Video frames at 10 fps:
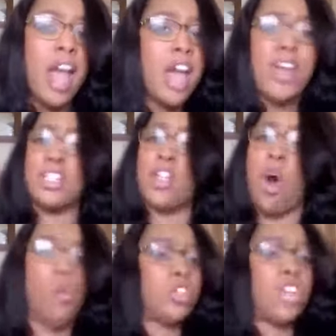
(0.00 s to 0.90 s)
And that is the
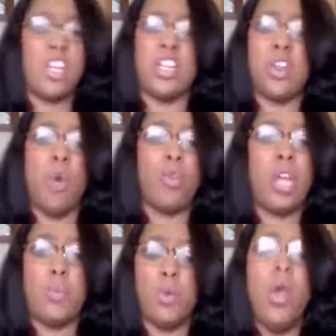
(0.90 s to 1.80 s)
only thing that is going to
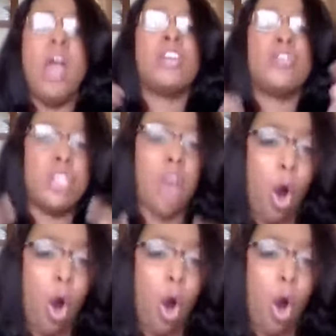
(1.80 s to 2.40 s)
keep you because there's